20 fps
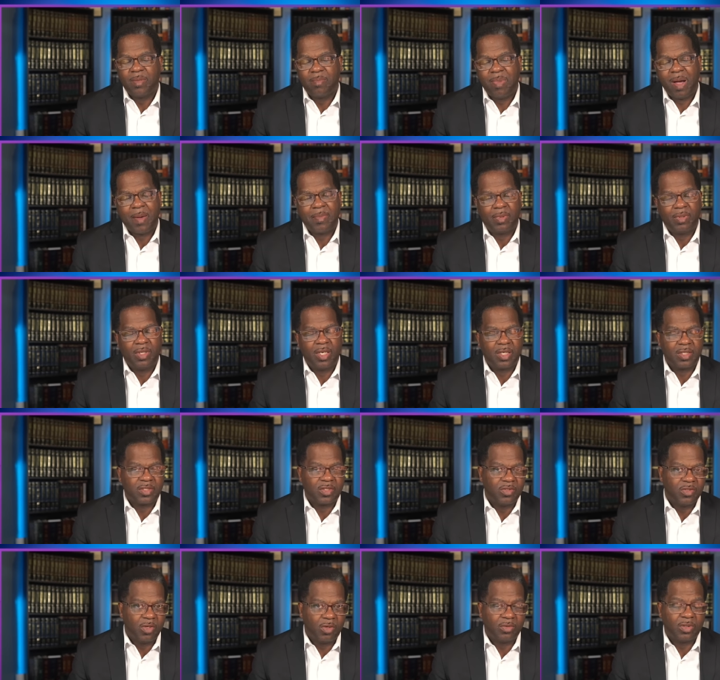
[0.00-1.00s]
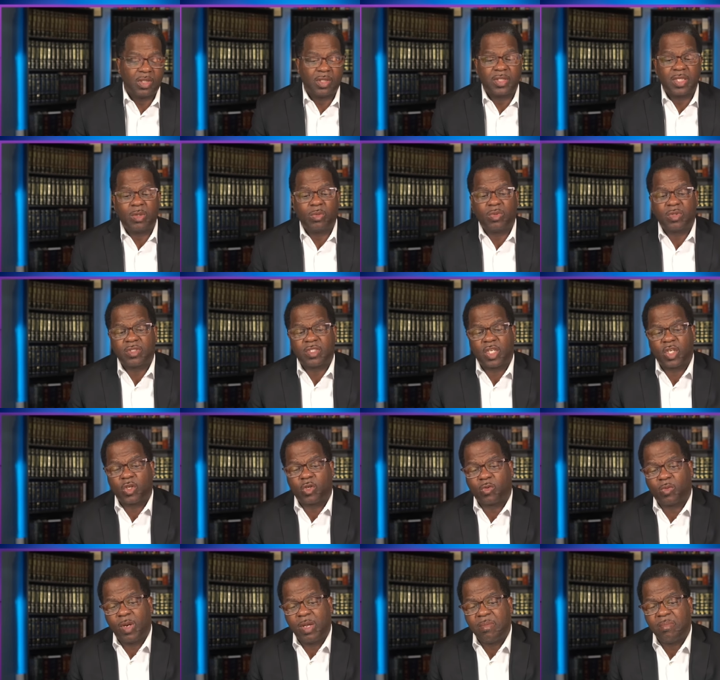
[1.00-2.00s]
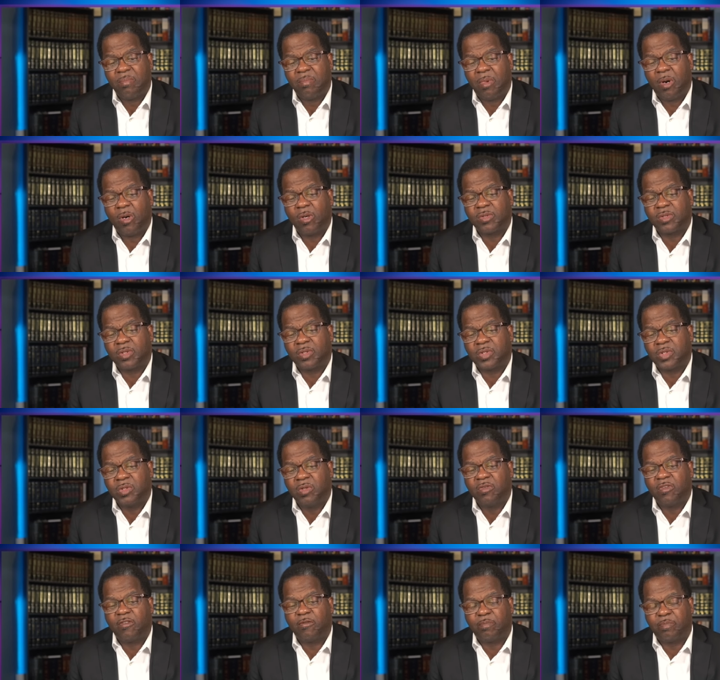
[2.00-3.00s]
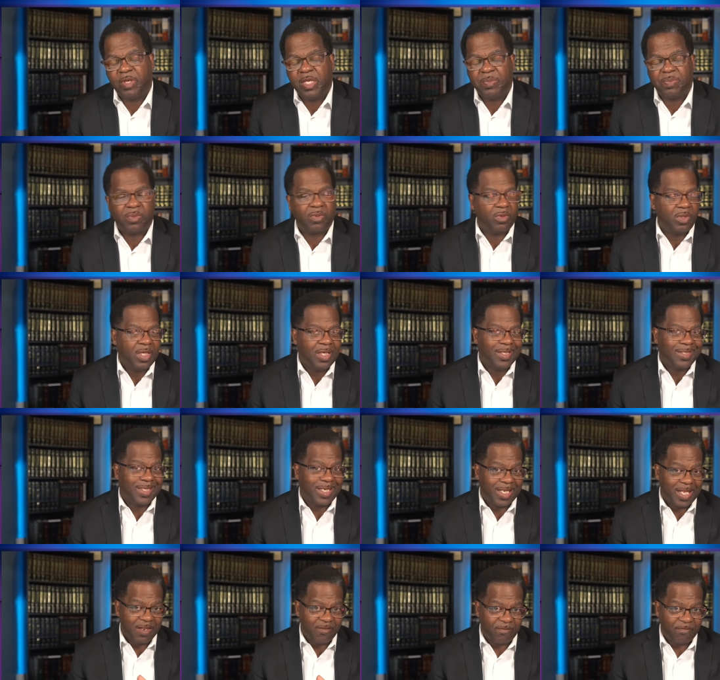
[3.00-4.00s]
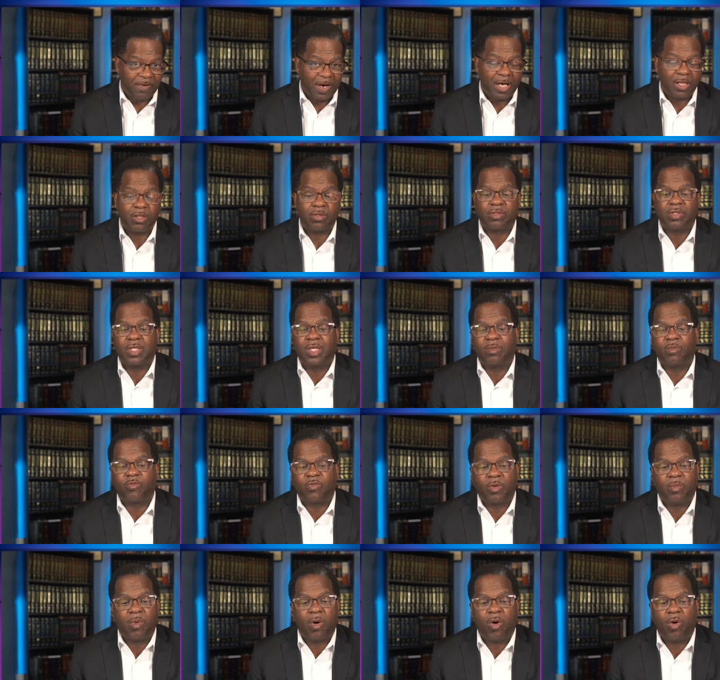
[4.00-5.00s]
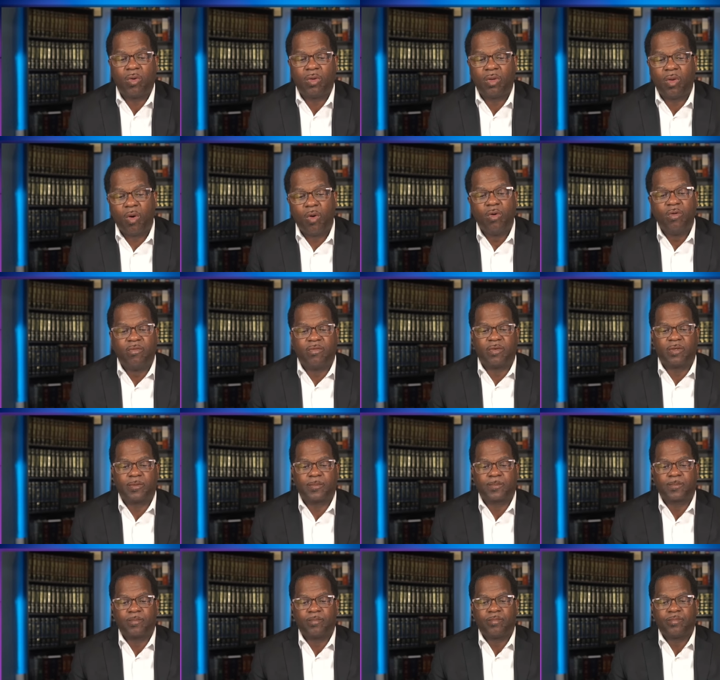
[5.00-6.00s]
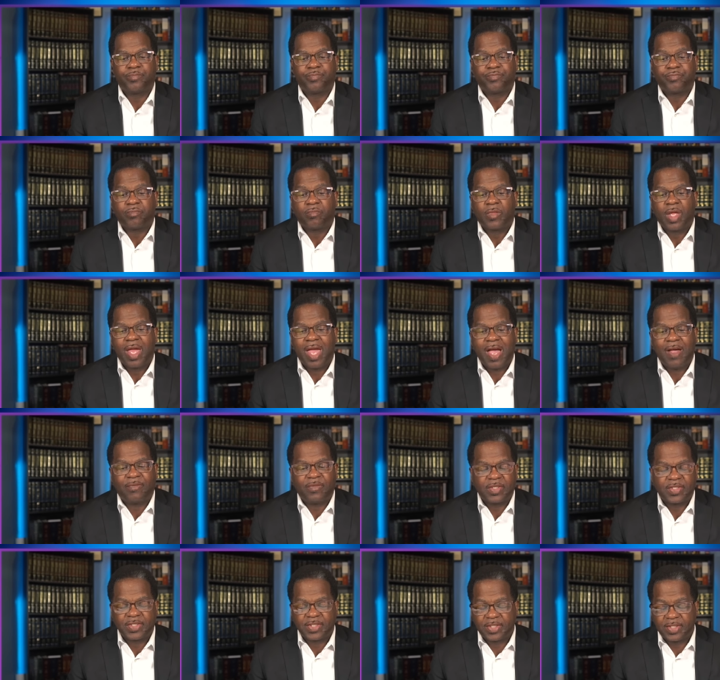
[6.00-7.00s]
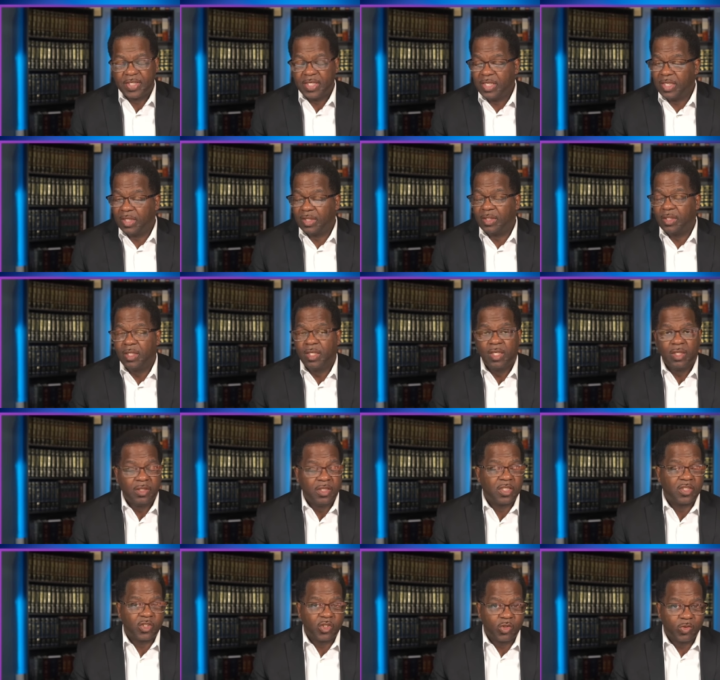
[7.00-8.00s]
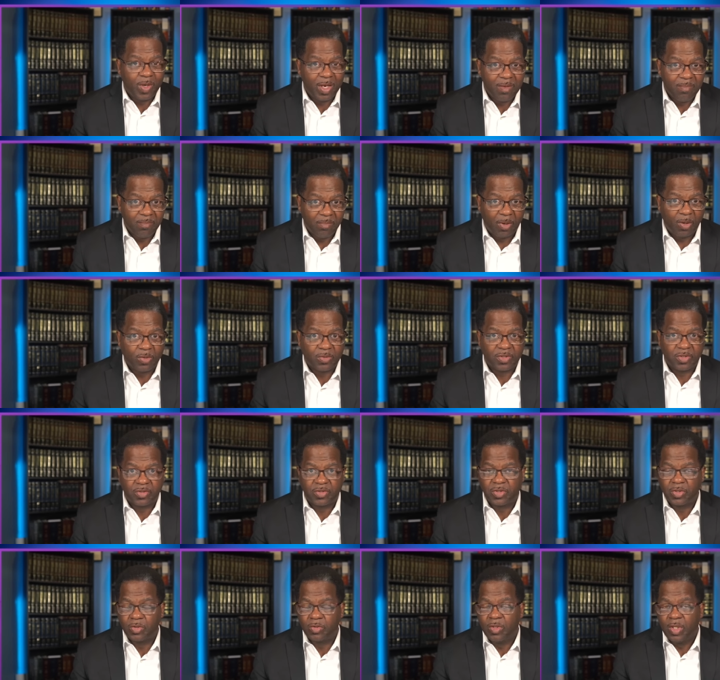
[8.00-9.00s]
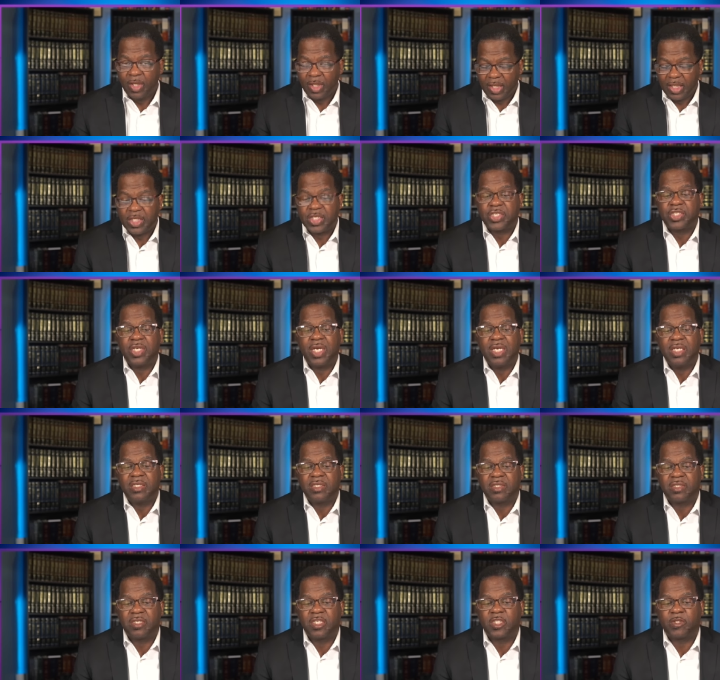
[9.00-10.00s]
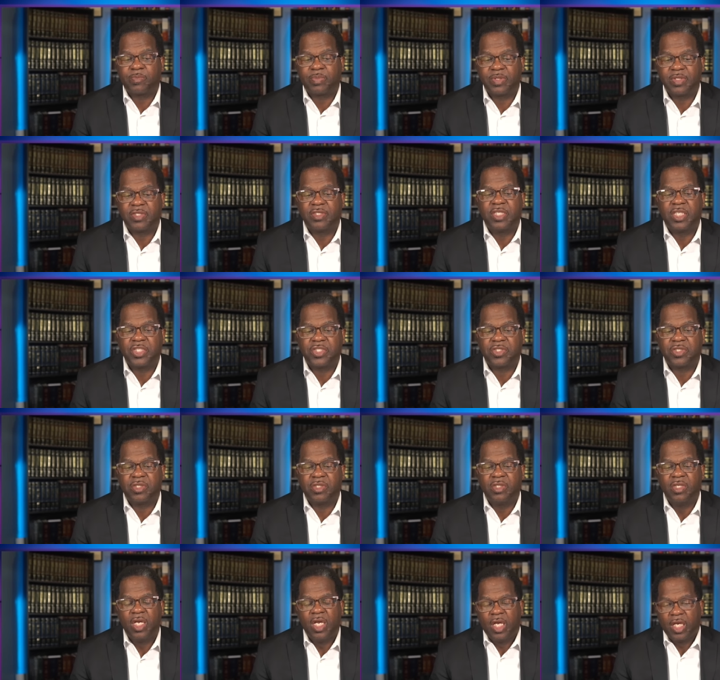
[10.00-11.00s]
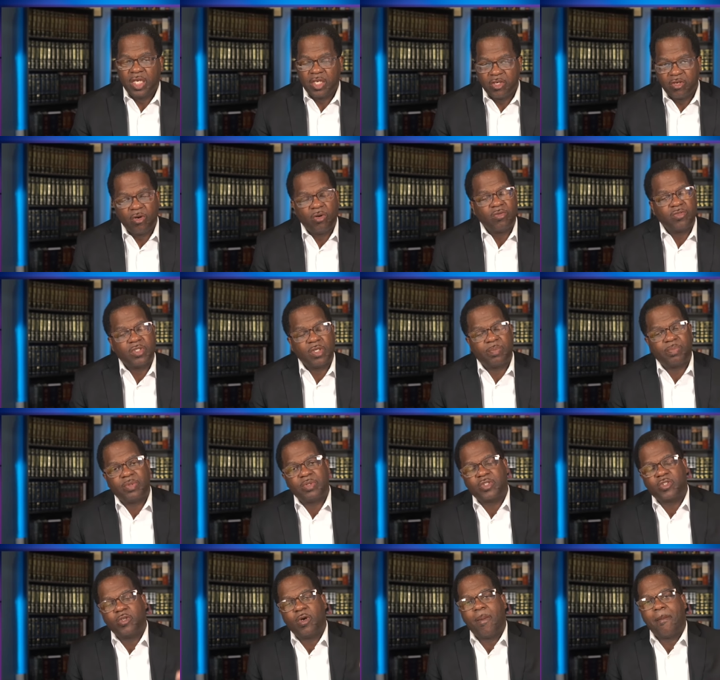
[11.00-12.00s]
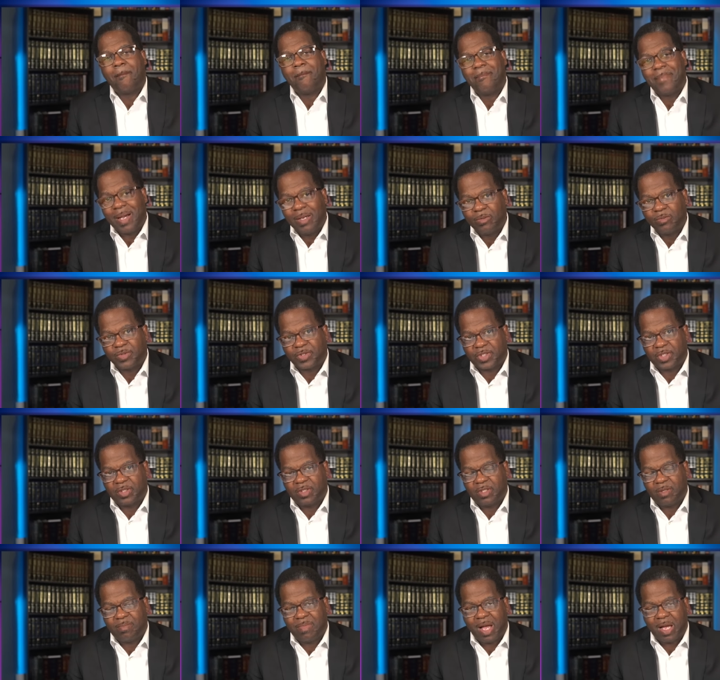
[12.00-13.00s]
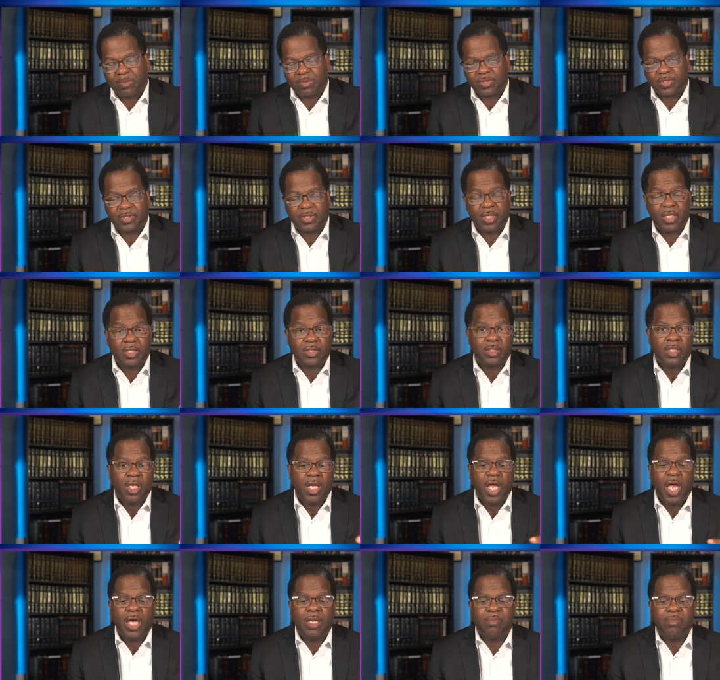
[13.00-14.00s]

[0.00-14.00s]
And the Bible let us know that there was a great multitude of people that had followed him from all over. After seeing this great multitude, he changes his position. He goes up onto a mountain, the Bible says,